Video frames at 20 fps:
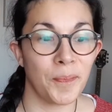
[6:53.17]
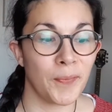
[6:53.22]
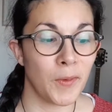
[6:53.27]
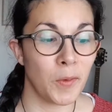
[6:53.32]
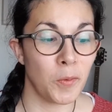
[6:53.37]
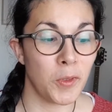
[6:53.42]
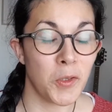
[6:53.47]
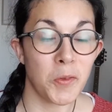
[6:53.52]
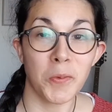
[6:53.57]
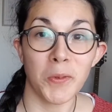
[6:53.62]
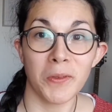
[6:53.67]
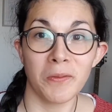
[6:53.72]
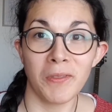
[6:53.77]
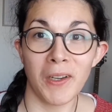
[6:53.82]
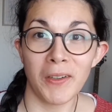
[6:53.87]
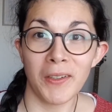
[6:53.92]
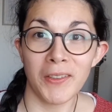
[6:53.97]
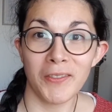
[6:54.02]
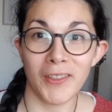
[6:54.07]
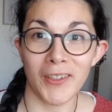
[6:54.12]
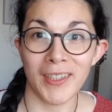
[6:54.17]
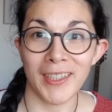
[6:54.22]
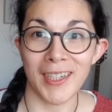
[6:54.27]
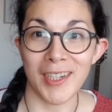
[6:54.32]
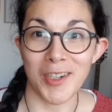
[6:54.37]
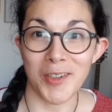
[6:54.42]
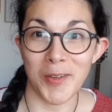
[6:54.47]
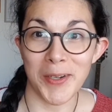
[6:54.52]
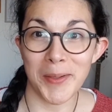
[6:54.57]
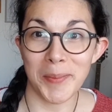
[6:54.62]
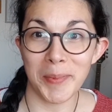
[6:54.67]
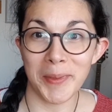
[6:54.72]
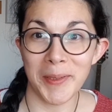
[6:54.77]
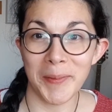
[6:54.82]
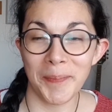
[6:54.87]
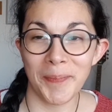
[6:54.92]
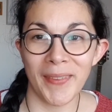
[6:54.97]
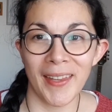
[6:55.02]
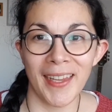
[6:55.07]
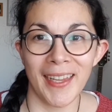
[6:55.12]
which was very, very
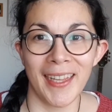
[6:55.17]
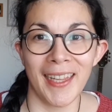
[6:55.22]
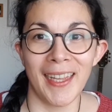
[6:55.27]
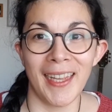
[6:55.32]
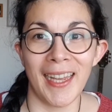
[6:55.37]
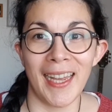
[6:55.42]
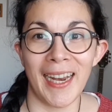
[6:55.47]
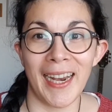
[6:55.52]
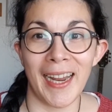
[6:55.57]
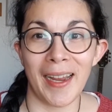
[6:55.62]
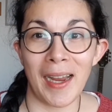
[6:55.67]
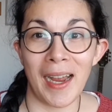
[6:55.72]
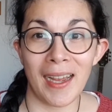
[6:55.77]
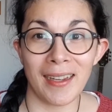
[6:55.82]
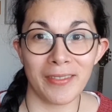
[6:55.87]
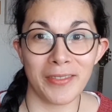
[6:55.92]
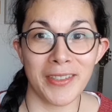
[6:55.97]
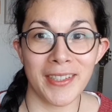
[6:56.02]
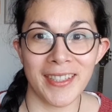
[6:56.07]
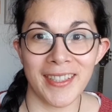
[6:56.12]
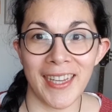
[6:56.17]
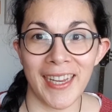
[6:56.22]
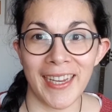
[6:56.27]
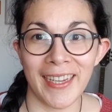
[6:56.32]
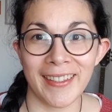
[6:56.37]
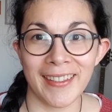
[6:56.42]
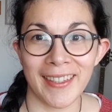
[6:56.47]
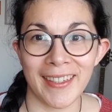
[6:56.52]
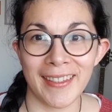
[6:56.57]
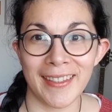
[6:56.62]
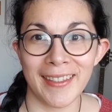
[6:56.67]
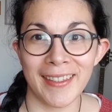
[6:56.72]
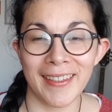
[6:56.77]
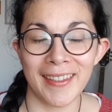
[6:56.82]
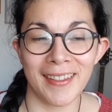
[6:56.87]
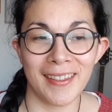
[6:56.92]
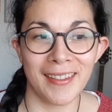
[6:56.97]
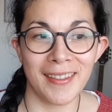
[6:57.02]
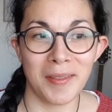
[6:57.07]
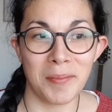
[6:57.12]
enjoyable. And I have to say that
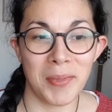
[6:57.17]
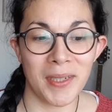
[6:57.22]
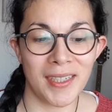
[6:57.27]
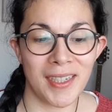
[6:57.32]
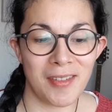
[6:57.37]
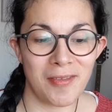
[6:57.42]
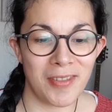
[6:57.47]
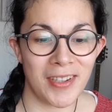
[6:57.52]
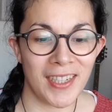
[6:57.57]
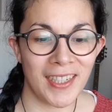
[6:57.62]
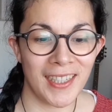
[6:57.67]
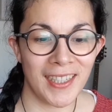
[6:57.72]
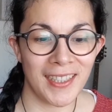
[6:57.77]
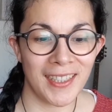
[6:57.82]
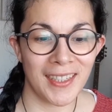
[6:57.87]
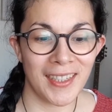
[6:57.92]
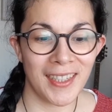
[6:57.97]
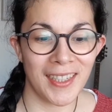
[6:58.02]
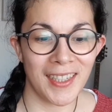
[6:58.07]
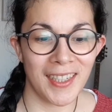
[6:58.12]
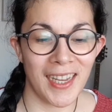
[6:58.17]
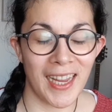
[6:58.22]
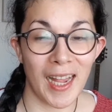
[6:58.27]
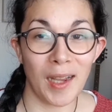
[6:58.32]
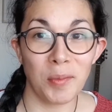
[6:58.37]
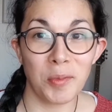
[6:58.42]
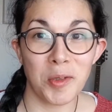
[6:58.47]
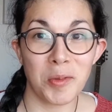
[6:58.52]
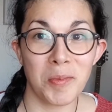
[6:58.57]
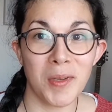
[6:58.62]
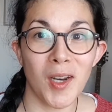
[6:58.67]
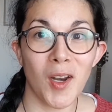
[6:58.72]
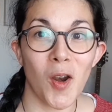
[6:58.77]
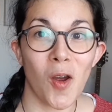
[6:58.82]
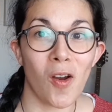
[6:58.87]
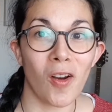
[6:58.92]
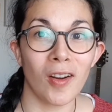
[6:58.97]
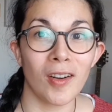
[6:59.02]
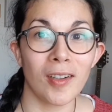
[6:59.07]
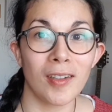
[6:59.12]
the buddy read helped me
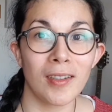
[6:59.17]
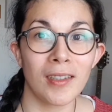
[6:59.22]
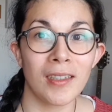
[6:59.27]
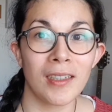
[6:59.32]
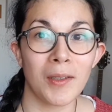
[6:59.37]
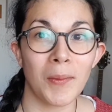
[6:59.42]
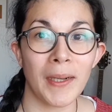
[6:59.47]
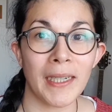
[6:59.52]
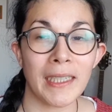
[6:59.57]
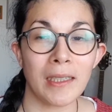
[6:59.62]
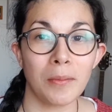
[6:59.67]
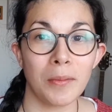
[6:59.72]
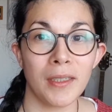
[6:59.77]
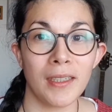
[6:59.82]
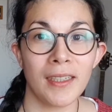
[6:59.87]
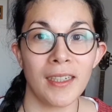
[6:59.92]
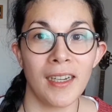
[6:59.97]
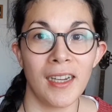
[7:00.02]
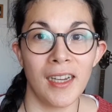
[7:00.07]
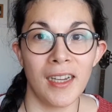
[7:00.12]
along quite a bit.